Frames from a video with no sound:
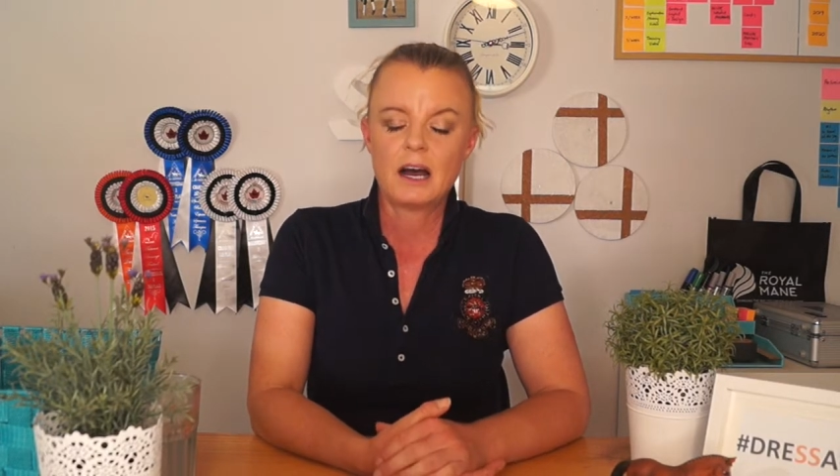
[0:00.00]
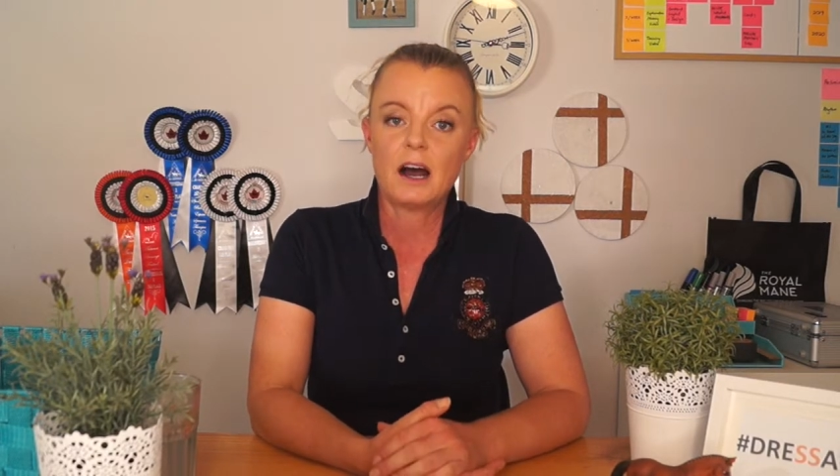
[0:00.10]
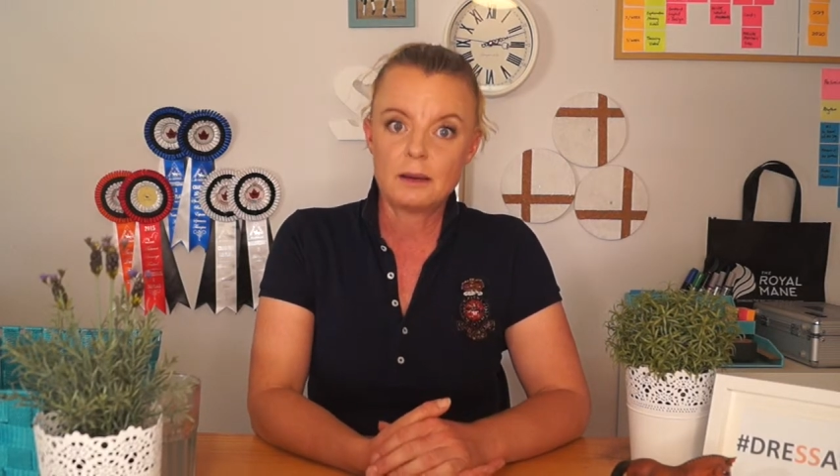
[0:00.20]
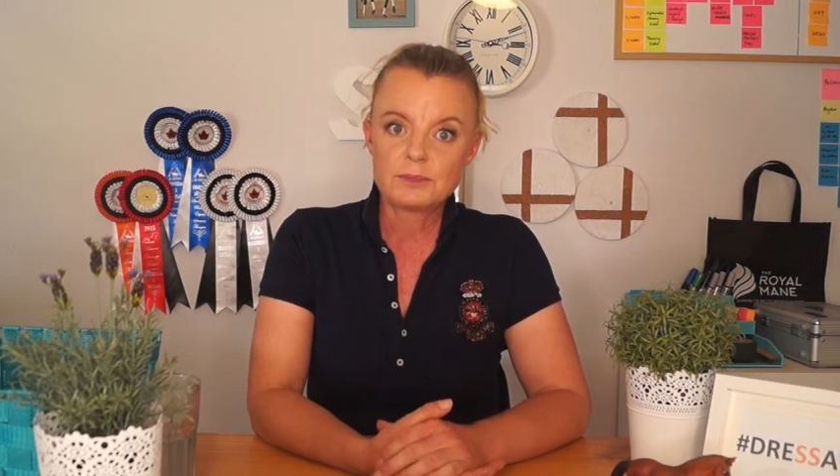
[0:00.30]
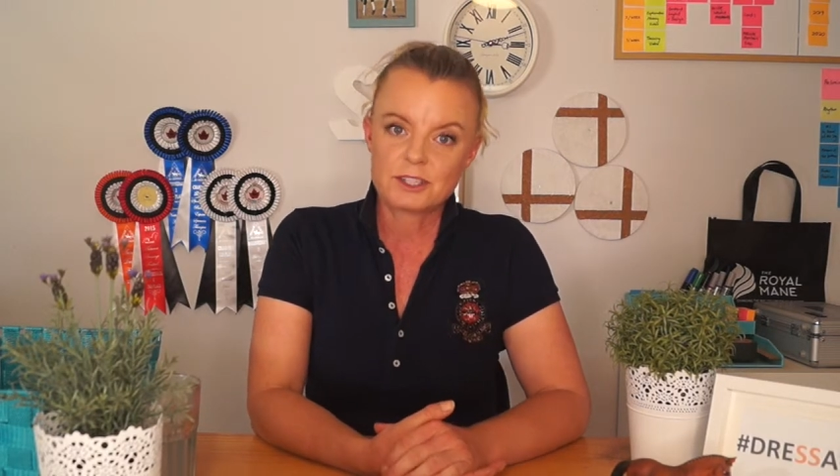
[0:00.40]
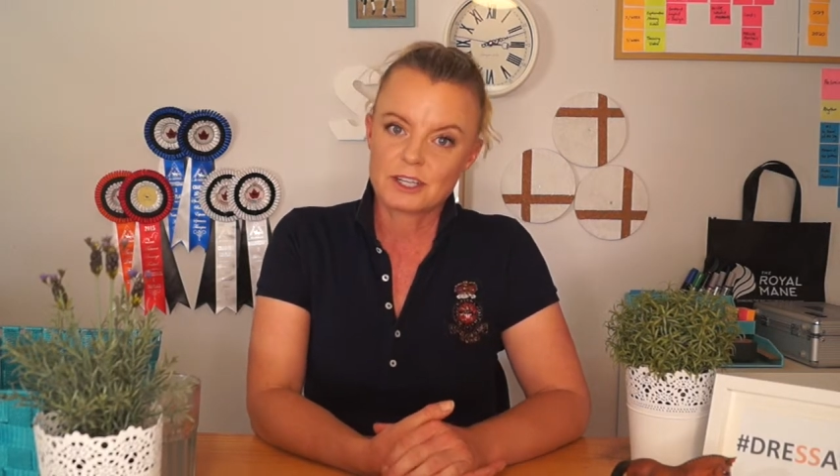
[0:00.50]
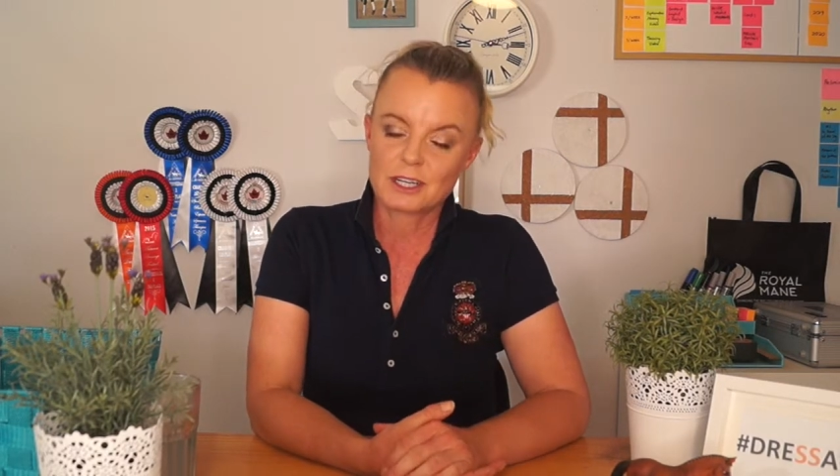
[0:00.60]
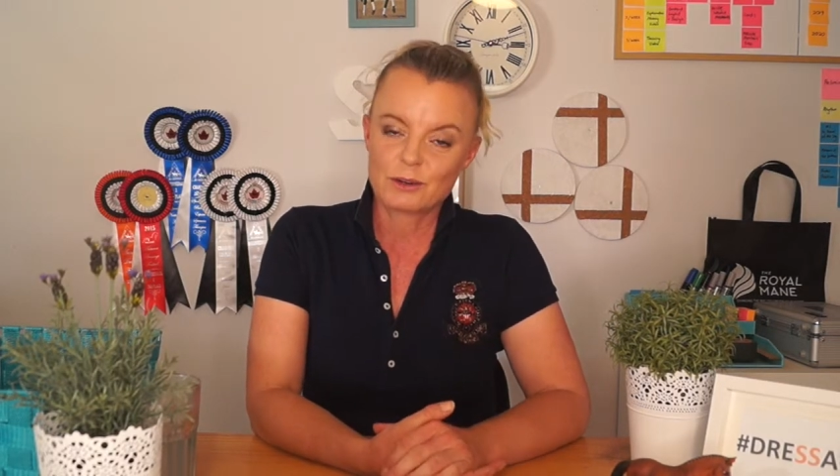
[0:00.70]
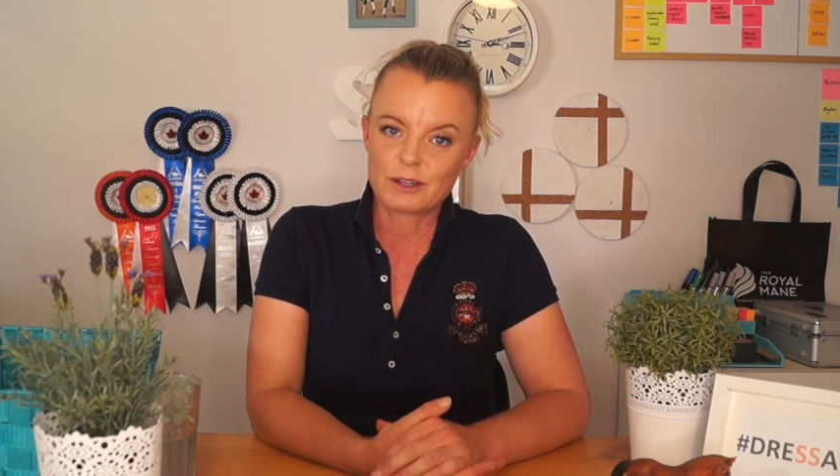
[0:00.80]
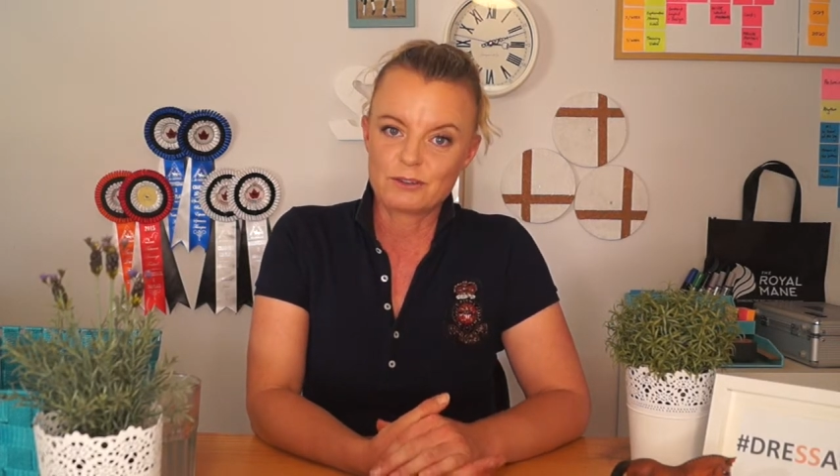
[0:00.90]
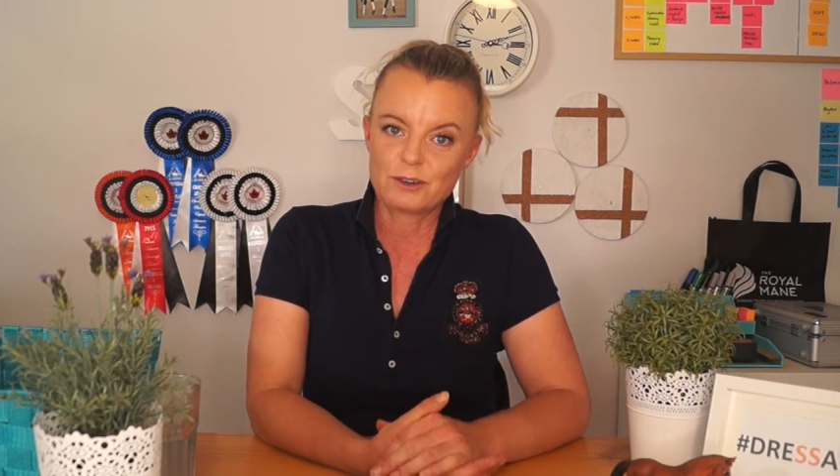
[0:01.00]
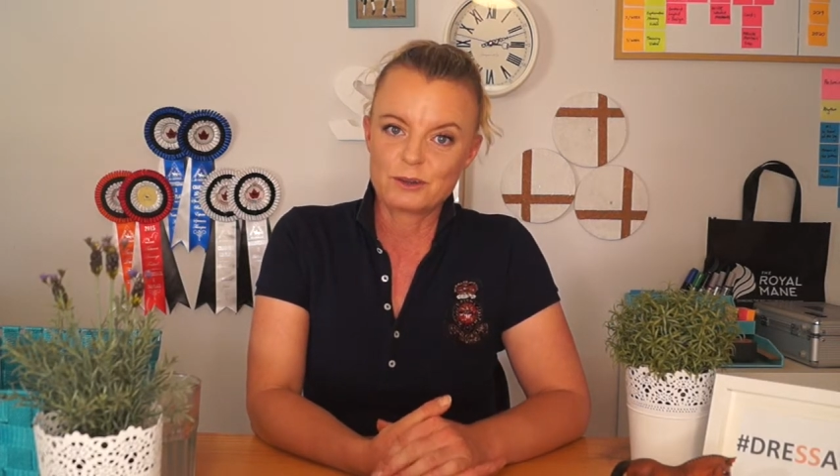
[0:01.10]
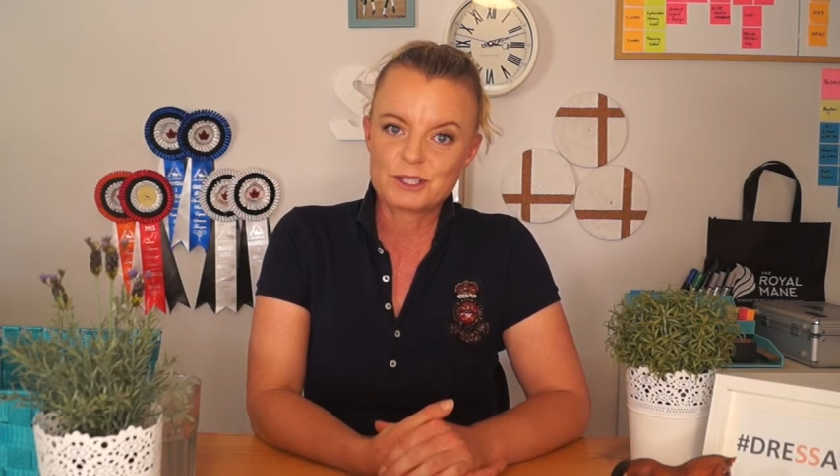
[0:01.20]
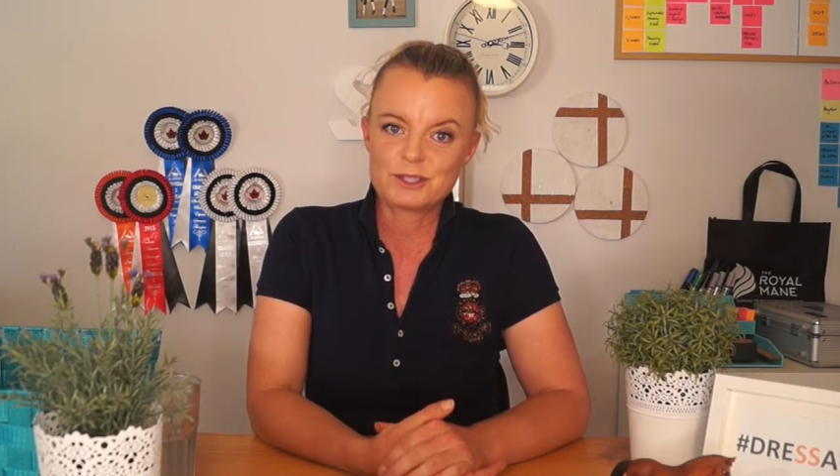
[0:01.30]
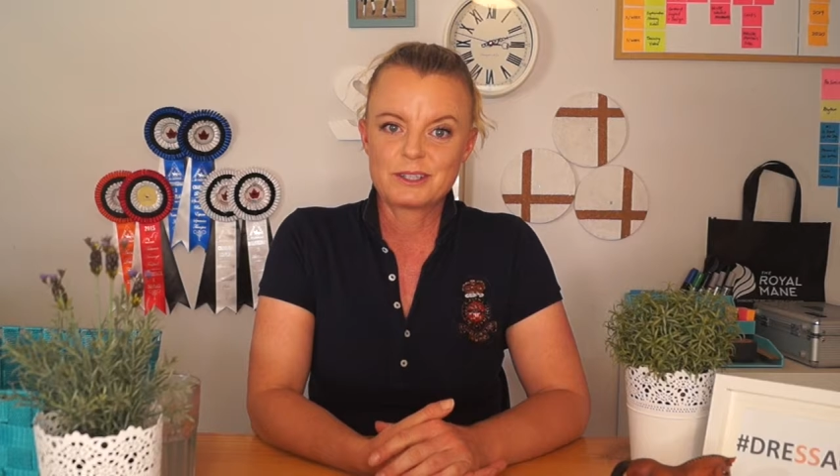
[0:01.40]
I'm certainly looking
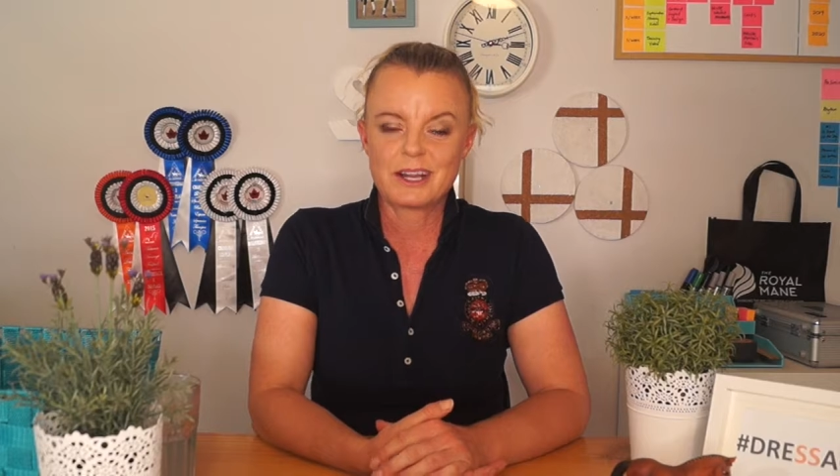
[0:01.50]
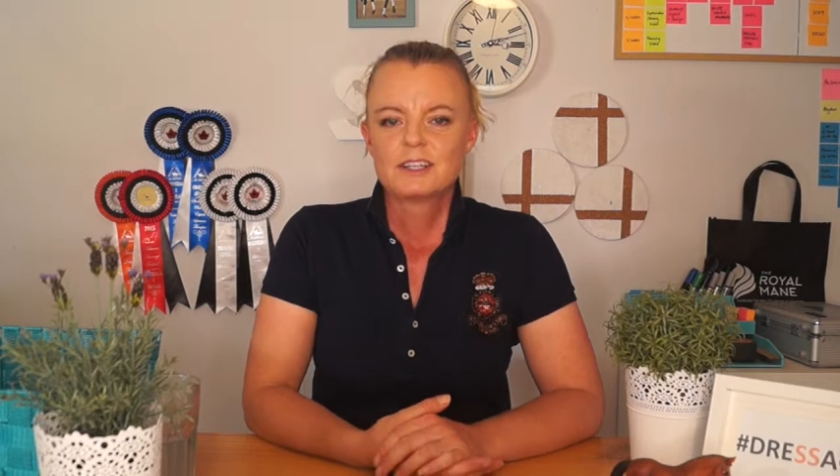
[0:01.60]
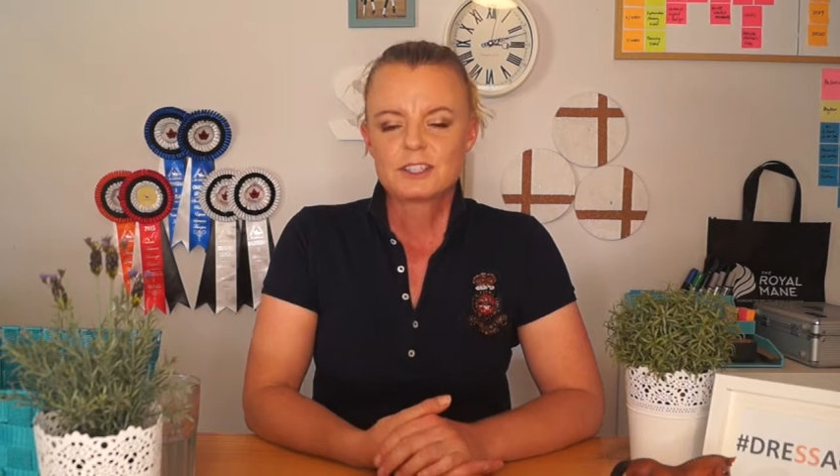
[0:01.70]
forward to it.